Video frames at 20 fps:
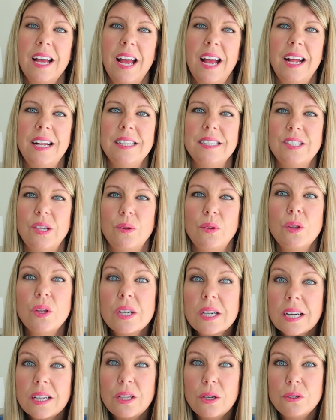And so
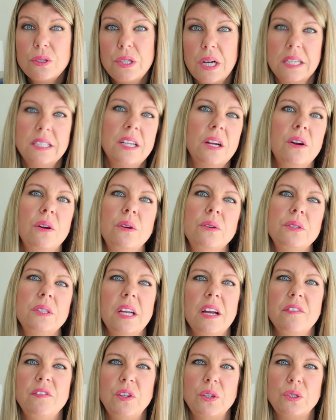look at those stressors
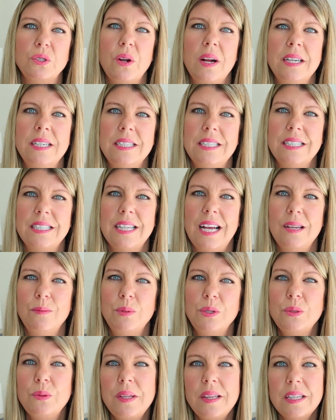if you're trying to decide
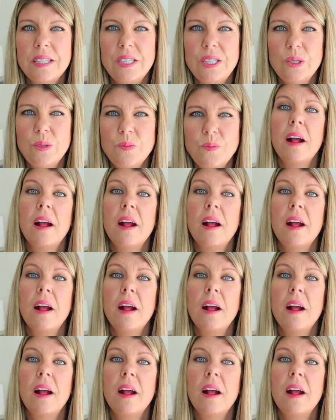between the two.